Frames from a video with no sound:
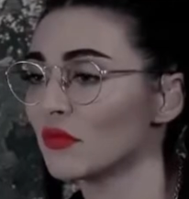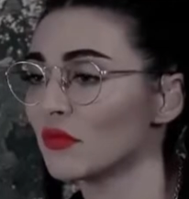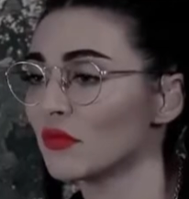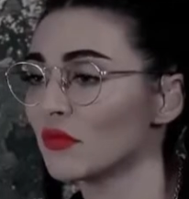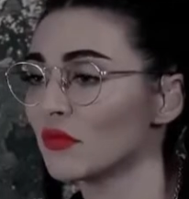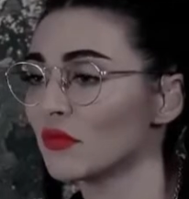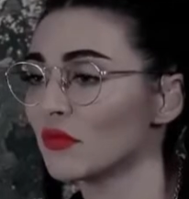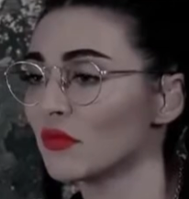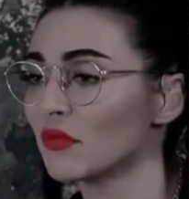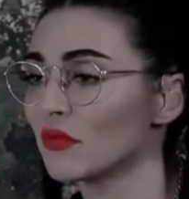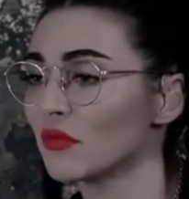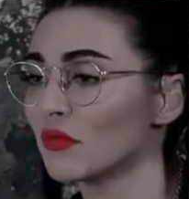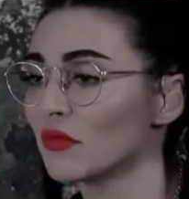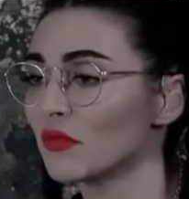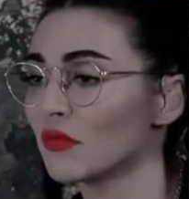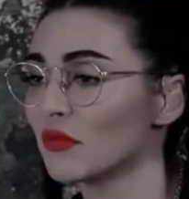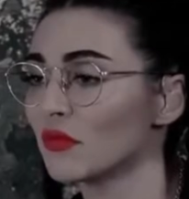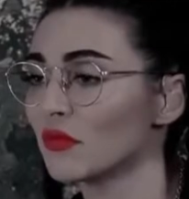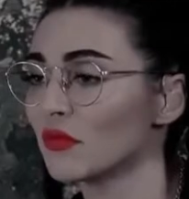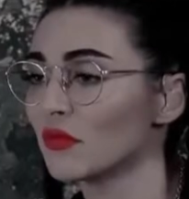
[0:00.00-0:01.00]

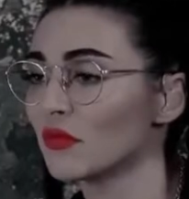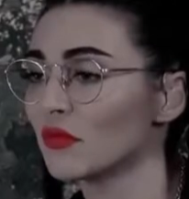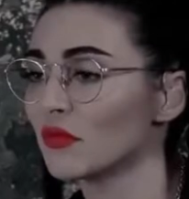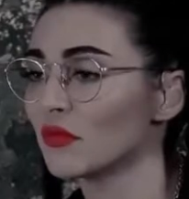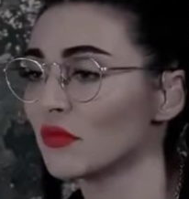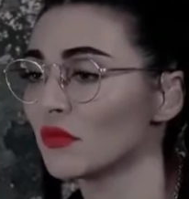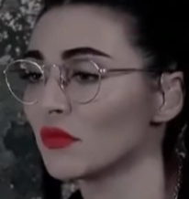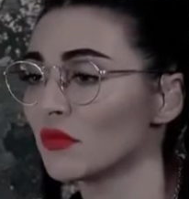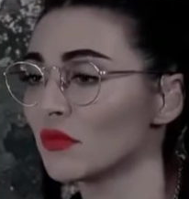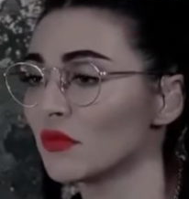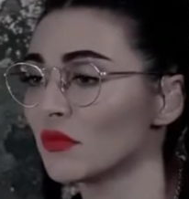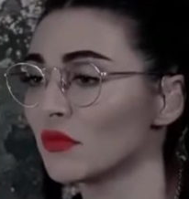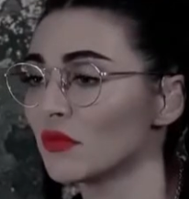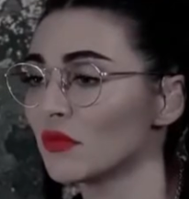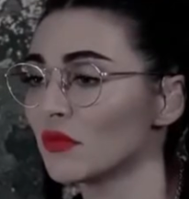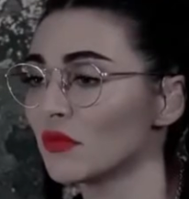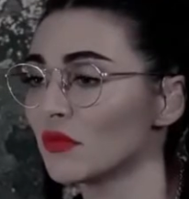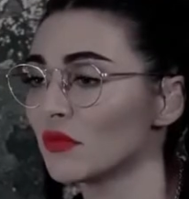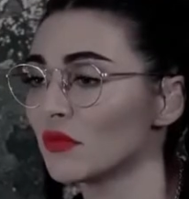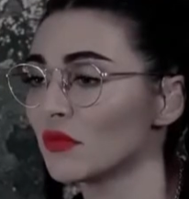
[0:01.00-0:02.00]

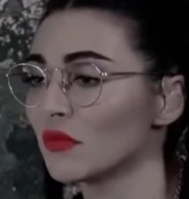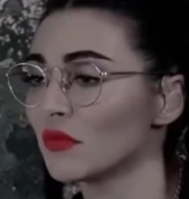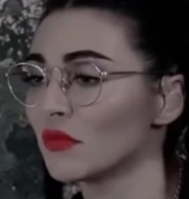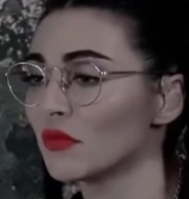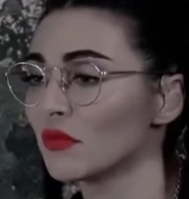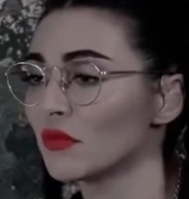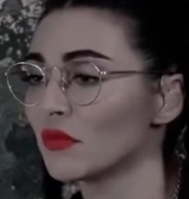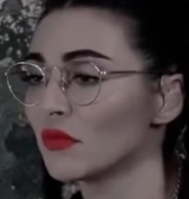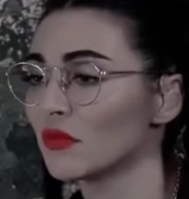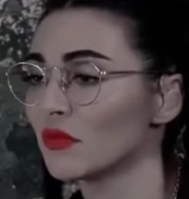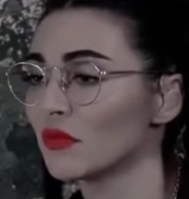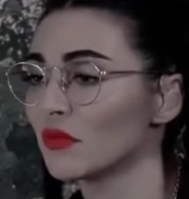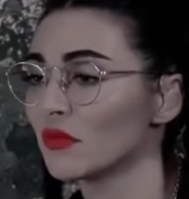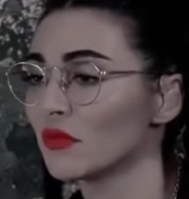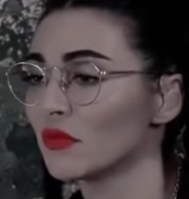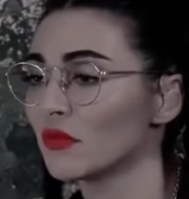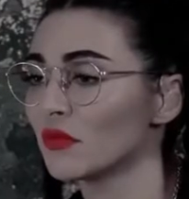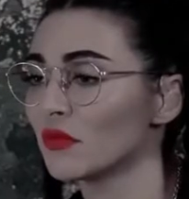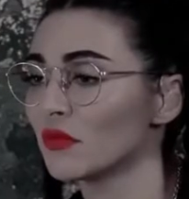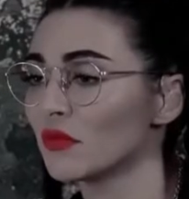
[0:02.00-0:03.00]

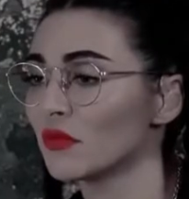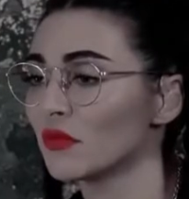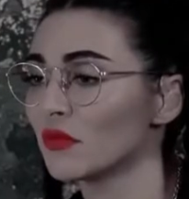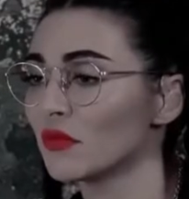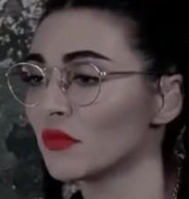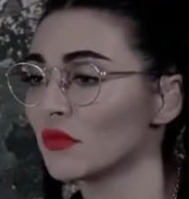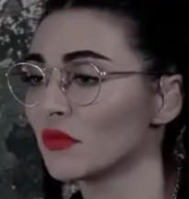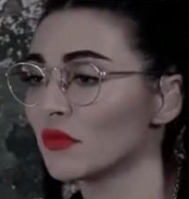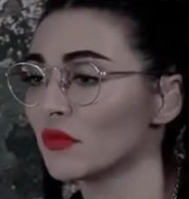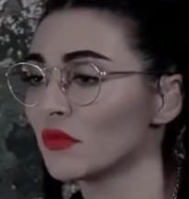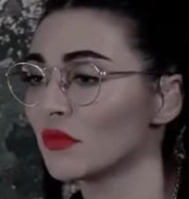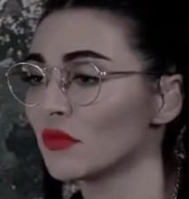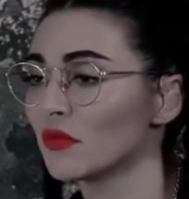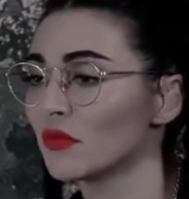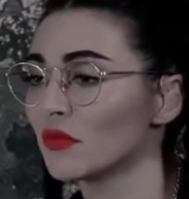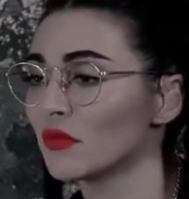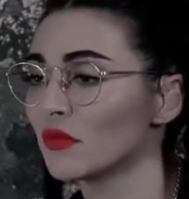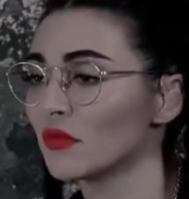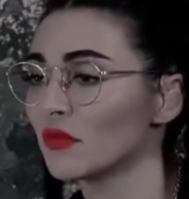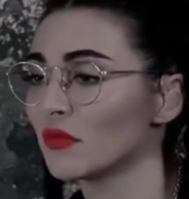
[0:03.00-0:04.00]

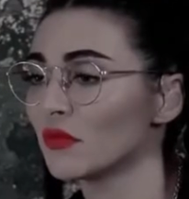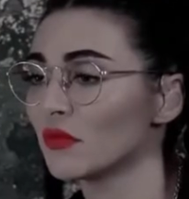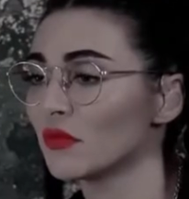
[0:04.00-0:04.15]
(not speaking)